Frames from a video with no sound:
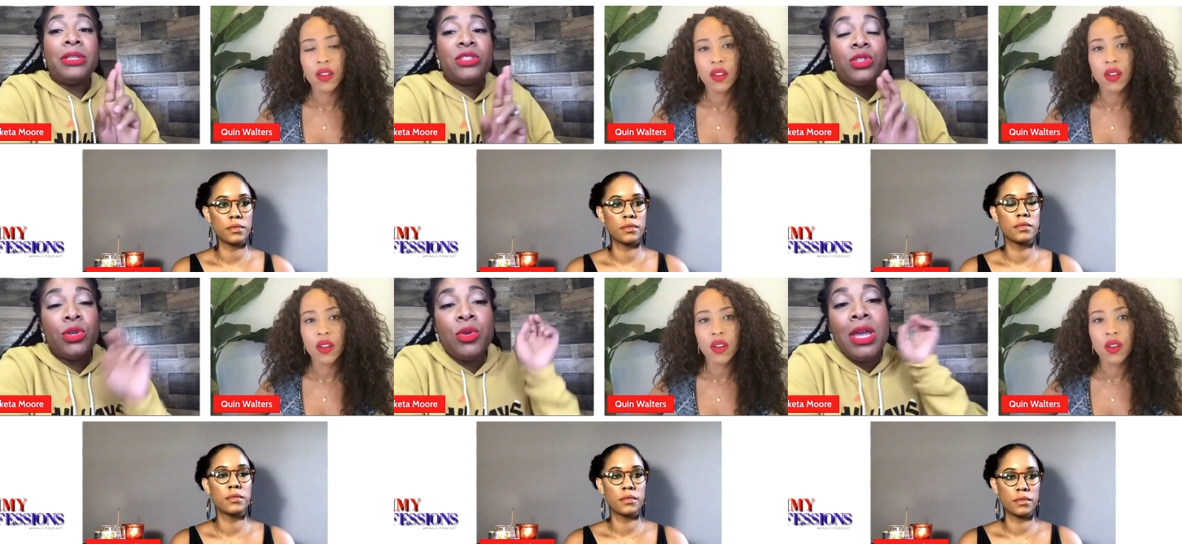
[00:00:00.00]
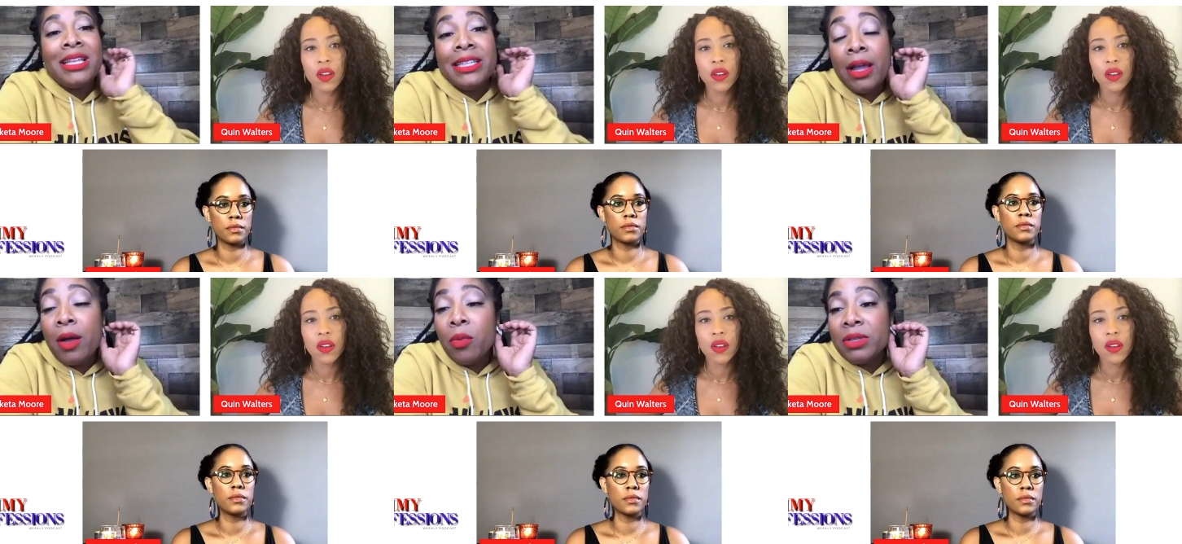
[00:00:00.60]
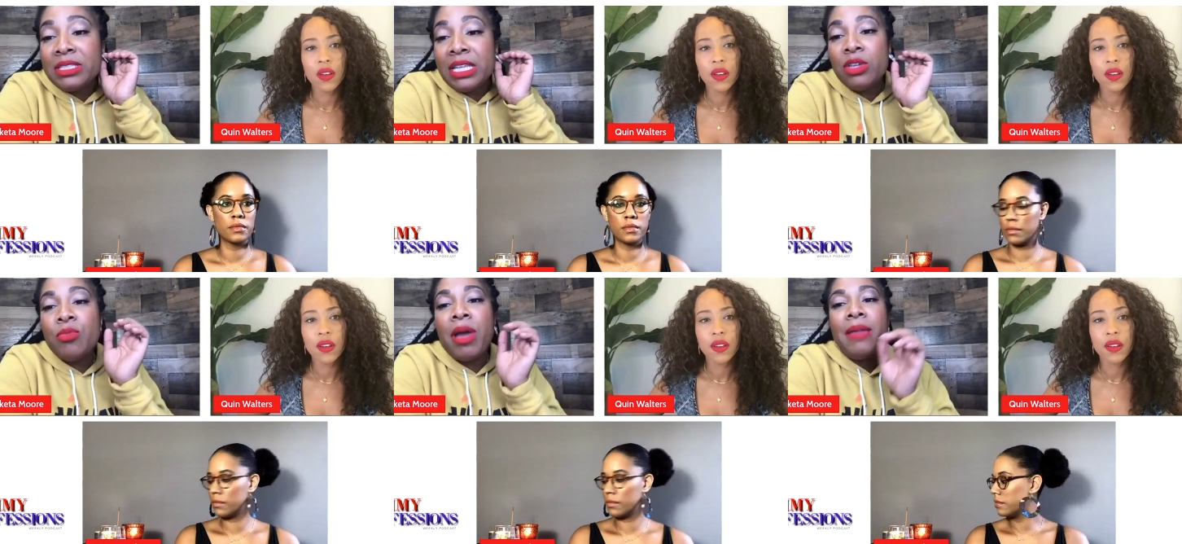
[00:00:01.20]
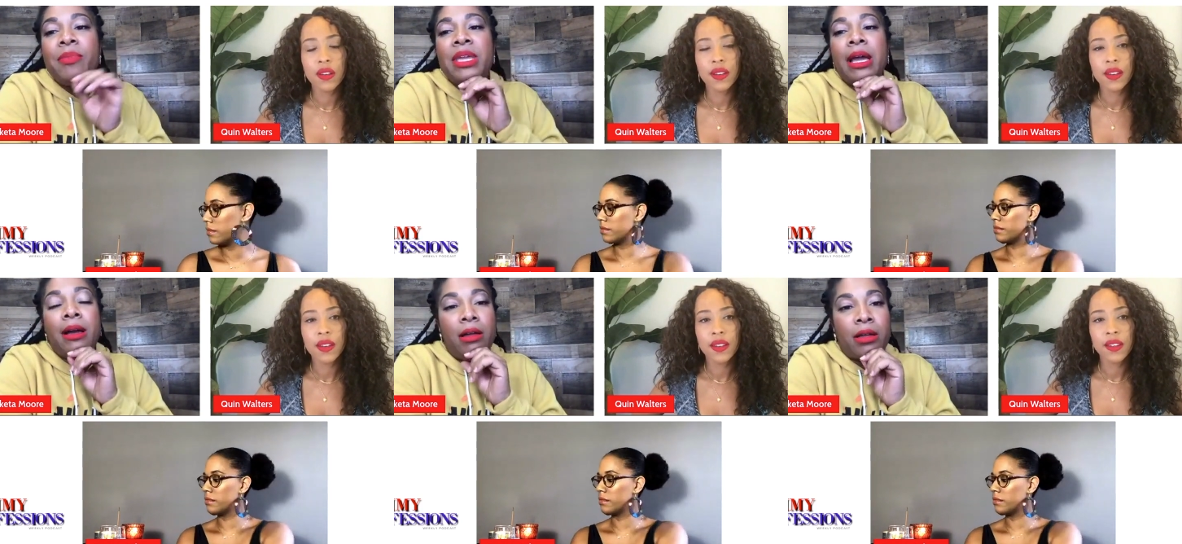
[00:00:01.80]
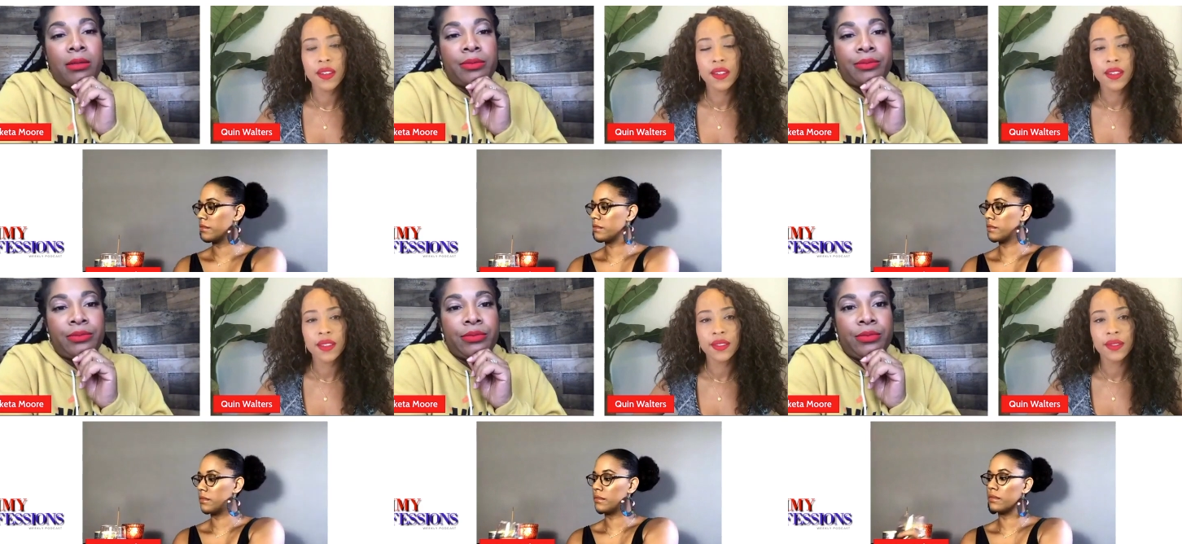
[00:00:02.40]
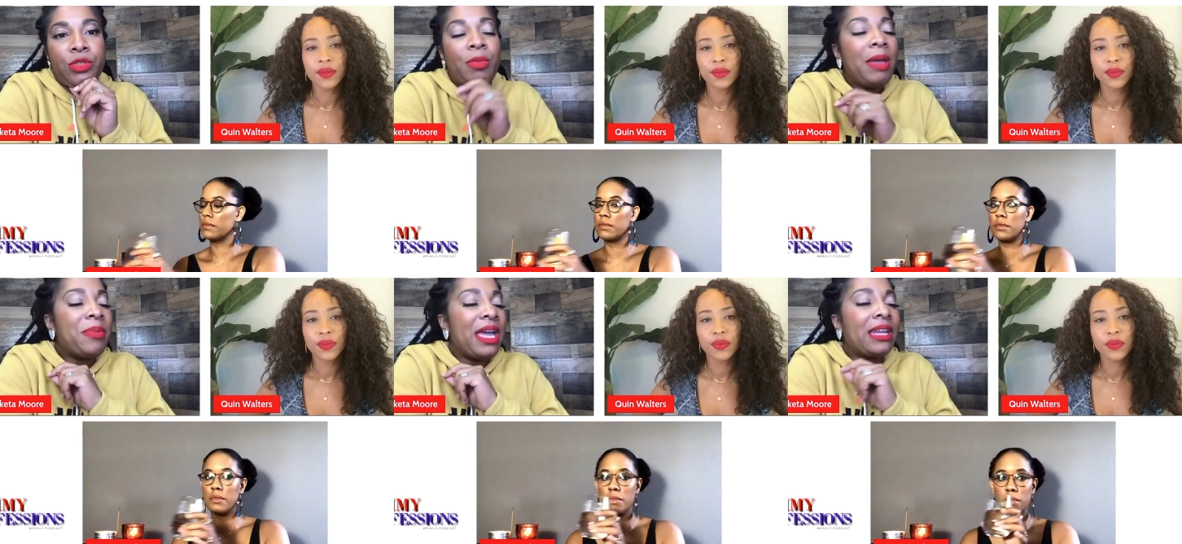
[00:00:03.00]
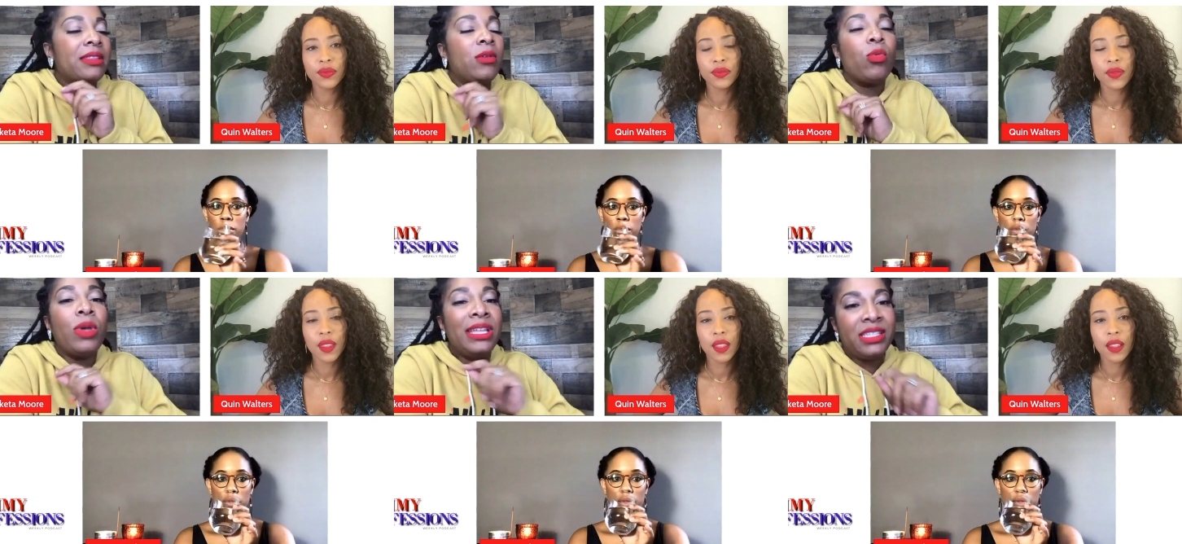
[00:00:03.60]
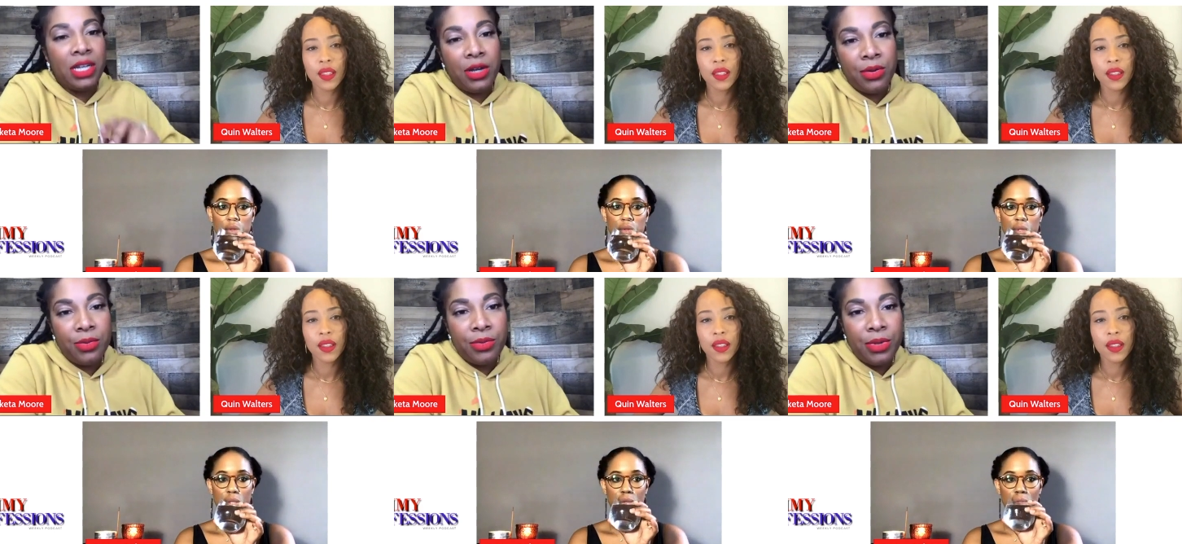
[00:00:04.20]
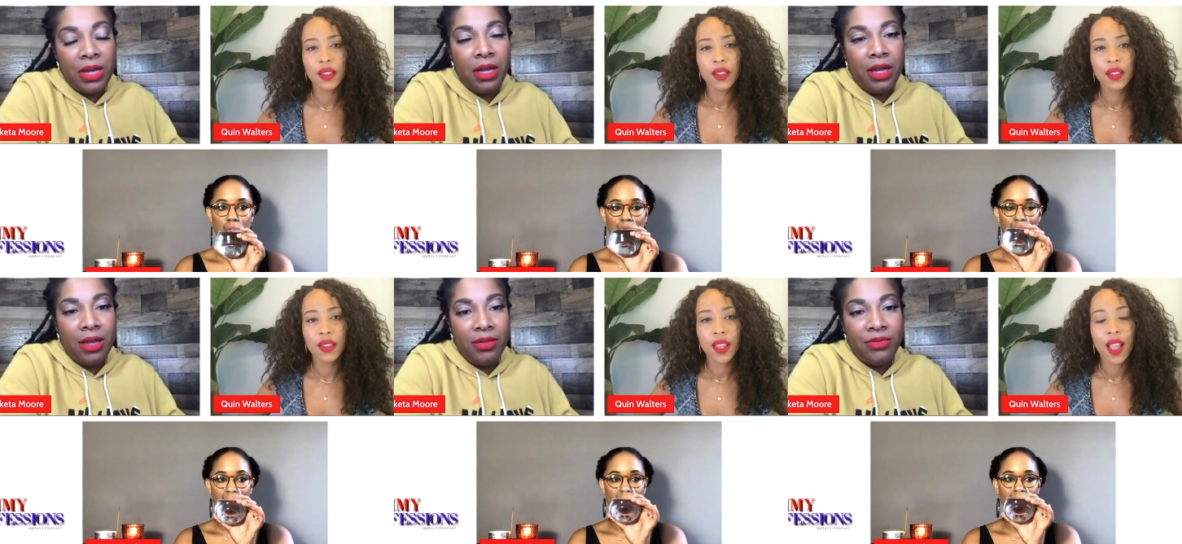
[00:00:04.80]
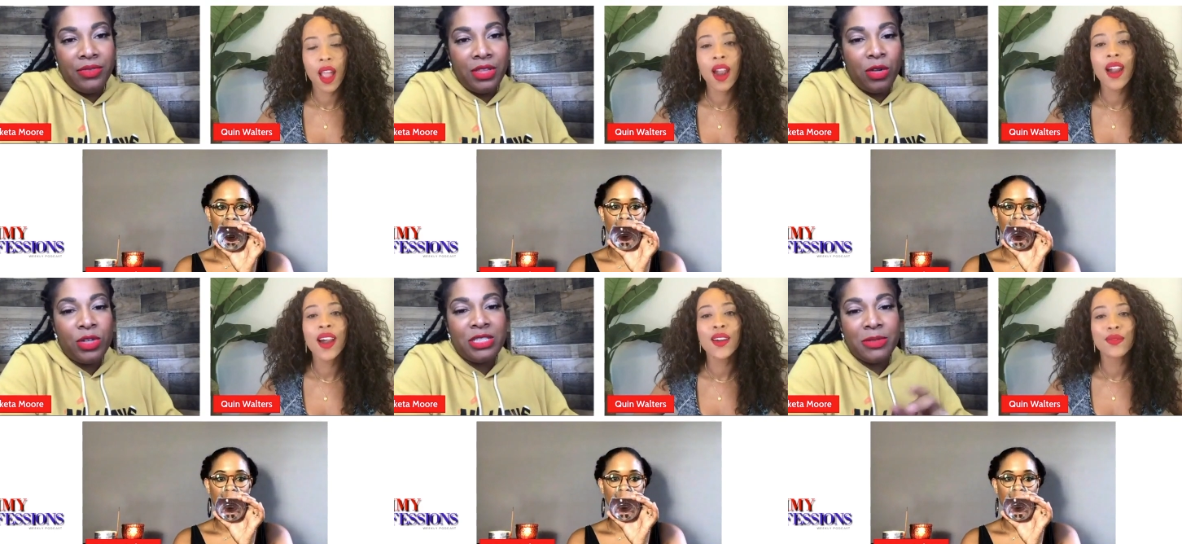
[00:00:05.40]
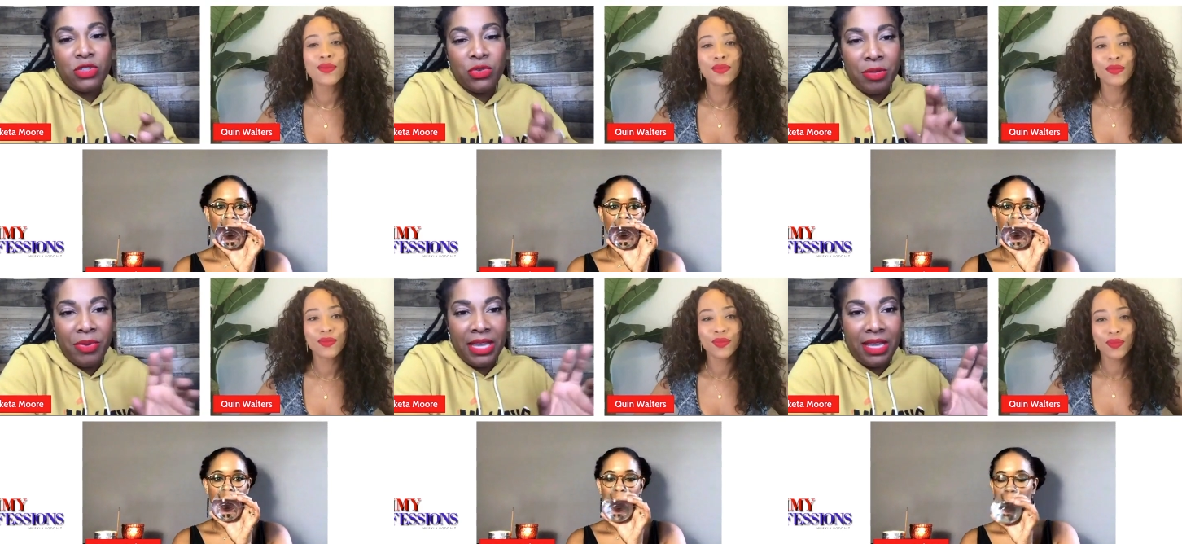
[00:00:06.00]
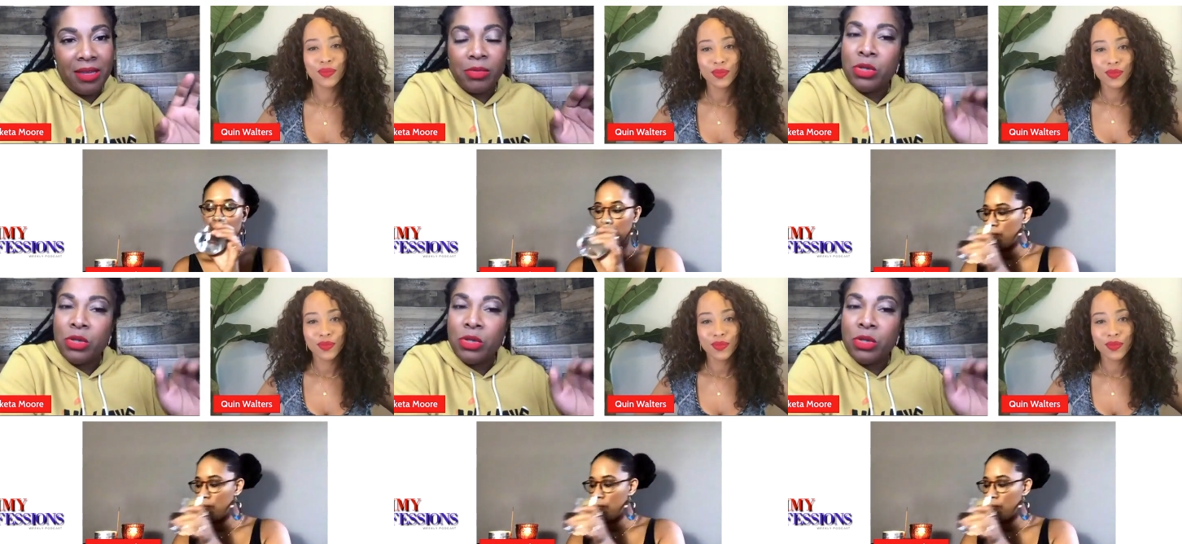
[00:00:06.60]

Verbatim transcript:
Speaker 1: But two, now I will say you might be um, you might be out of the window of the Christmas tree pickup.